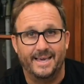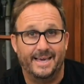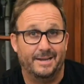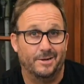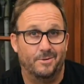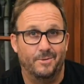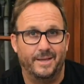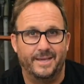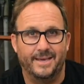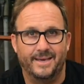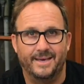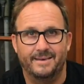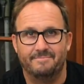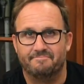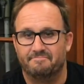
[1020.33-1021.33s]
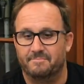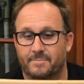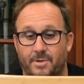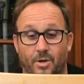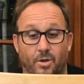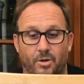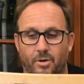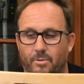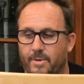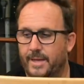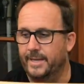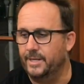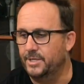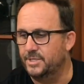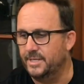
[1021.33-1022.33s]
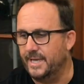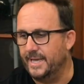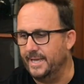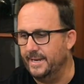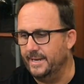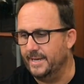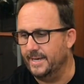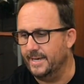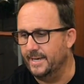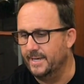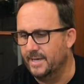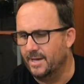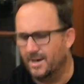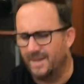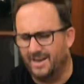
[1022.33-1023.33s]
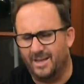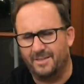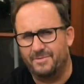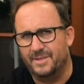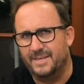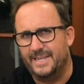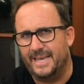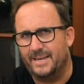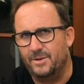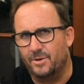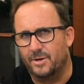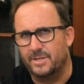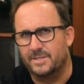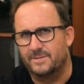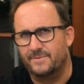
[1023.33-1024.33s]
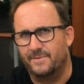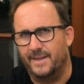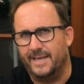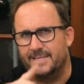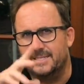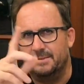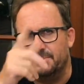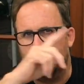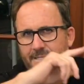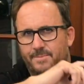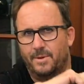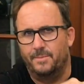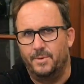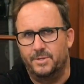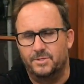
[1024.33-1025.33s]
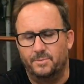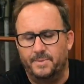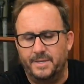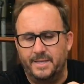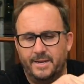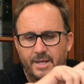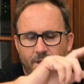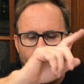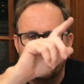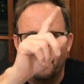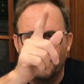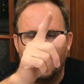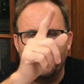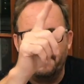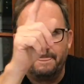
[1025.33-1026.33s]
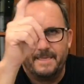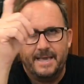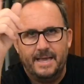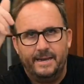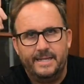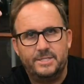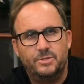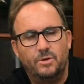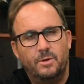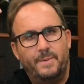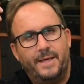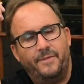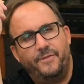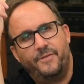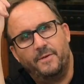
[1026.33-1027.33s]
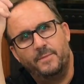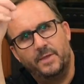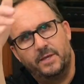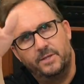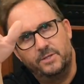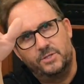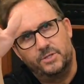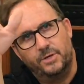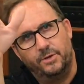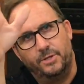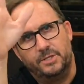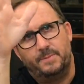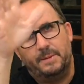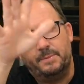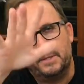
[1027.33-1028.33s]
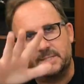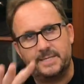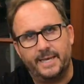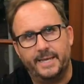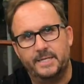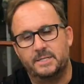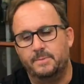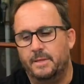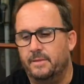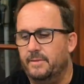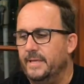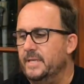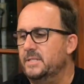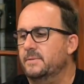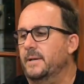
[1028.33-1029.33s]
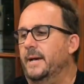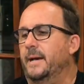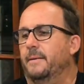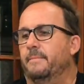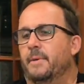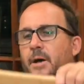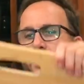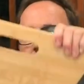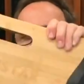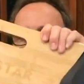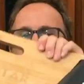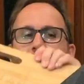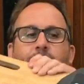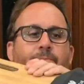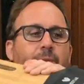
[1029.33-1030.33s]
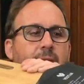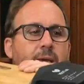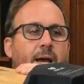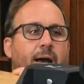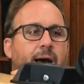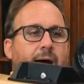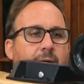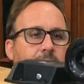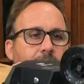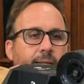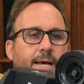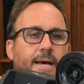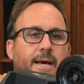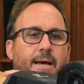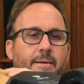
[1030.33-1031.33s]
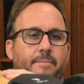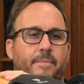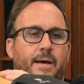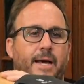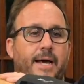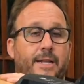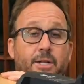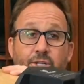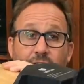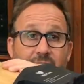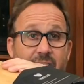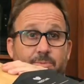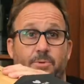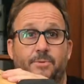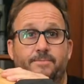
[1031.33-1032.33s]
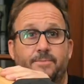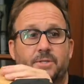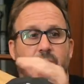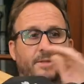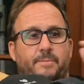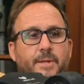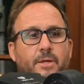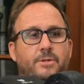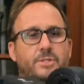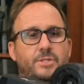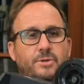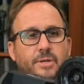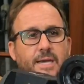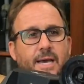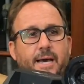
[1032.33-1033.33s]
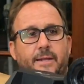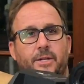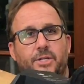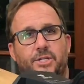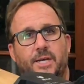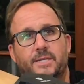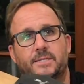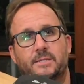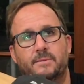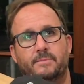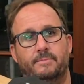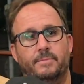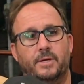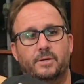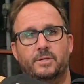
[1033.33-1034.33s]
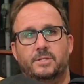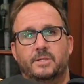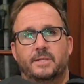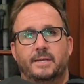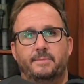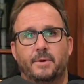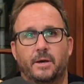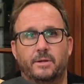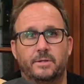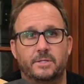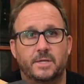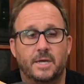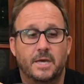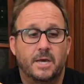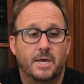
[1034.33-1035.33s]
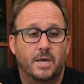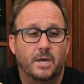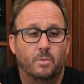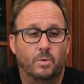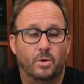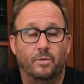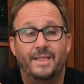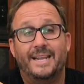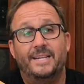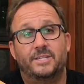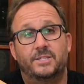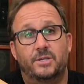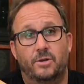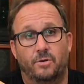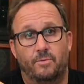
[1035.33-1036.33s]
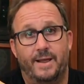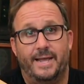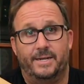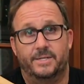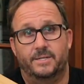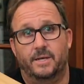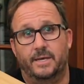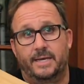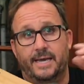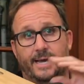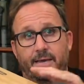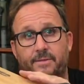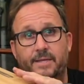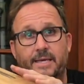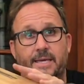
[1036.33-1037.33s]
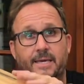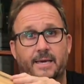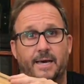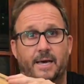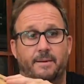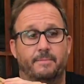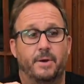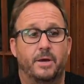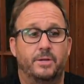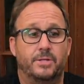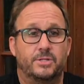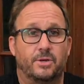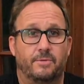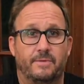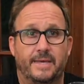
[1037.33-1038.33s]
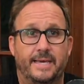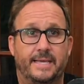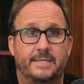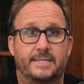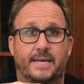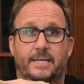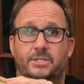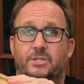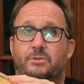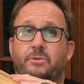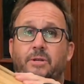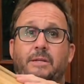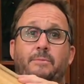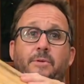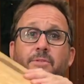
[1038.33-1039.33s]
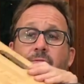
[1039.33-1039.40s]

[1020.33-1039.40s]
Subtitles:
and quicker, longer range, and I like the deck, not as flexy. That's my personal opinion. Right, let's talk about some of the concerns. People are saying to me that these motors aren't adjustable, so the belts, you can't adjust them because of the motors. Well, that is correct. Okay, the motors on these are screwed in with